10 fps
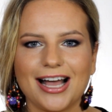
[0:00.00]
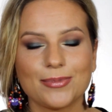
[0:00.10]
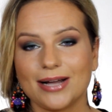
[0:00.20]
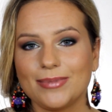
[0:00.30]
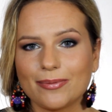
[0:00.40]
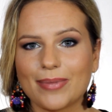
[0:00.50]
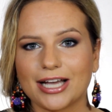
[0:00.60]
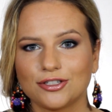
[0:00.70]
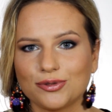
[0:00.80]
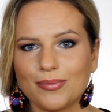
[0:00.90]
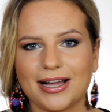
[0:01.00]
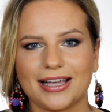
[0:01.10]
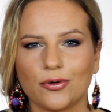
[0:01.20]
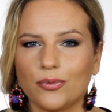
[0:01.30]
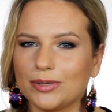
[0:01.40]
I'm coming back to
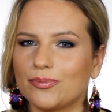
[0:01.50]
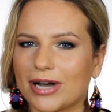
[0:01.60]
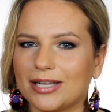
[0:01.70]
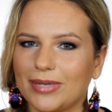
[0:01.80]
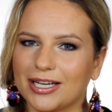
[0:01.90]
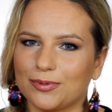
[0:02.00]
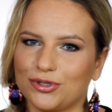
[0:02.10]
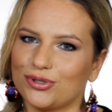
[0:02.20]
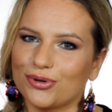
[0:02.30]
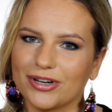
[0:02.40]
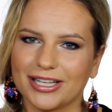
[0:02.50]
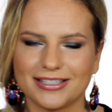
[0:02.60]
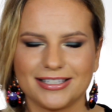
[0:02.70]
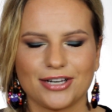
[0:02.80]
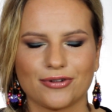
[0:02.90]
my one brand makeup
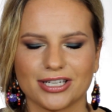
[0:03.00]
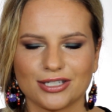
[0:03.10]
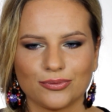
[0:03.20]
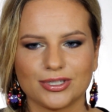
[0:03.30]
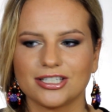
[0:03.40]
tutorial series,